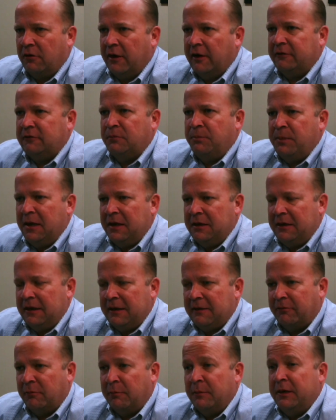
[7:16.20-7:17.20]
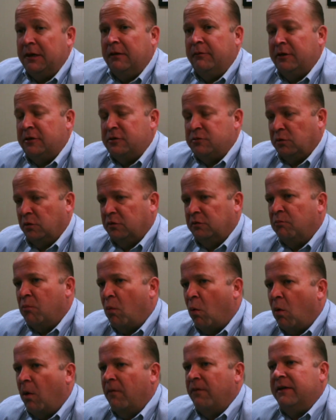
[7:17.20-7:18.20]
in direct spending from
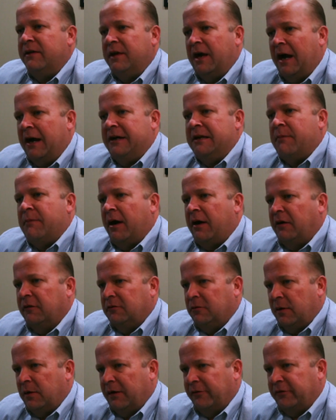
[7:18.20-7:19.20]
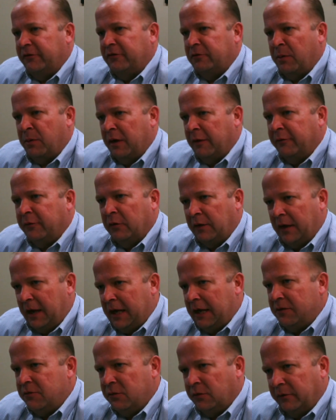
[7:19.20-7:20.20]
individuals more than 90 miles away from
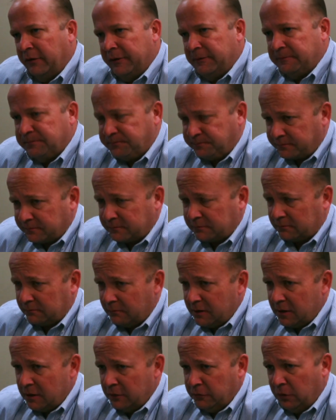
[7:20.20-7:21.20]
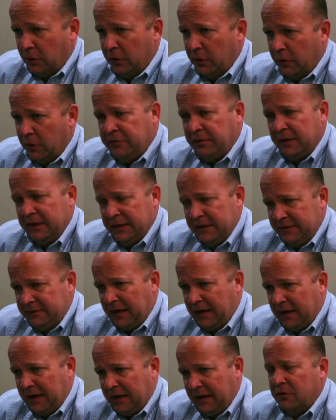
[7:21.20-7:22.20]
Springfield annually. So
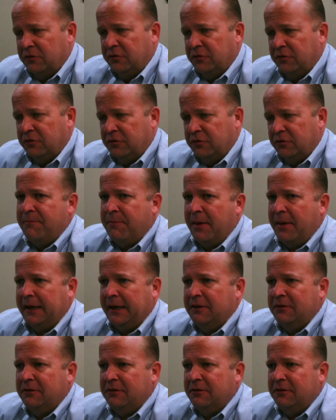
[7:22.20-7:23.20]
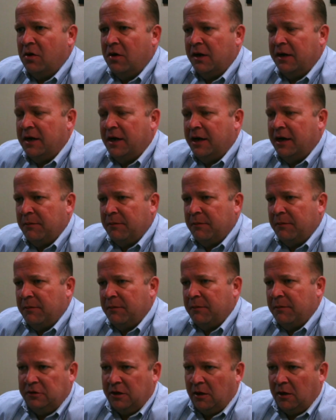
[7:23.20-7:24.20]
those dollars go right back into our
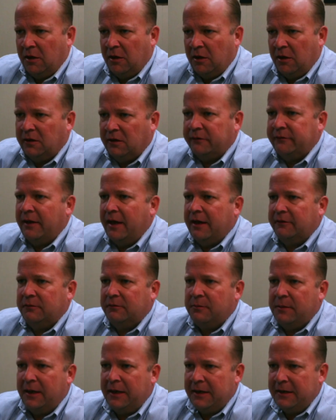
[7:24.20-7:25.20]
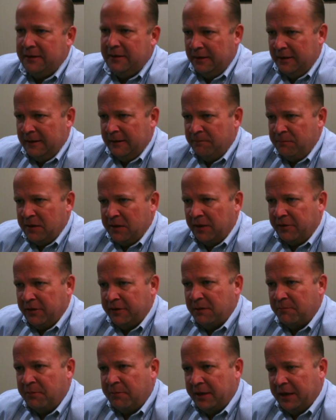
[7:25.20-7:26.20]
economy, the hotel motel tax money,
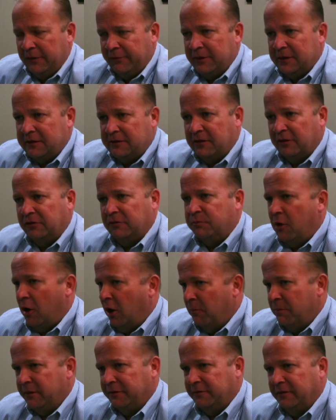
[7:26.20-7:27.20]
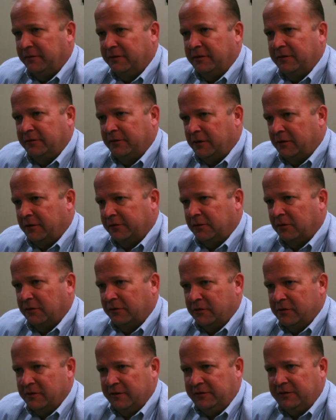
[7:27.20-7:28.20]
and then the benefit to small businesses
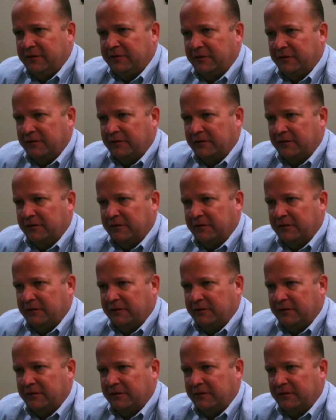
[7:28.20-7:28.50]
also. So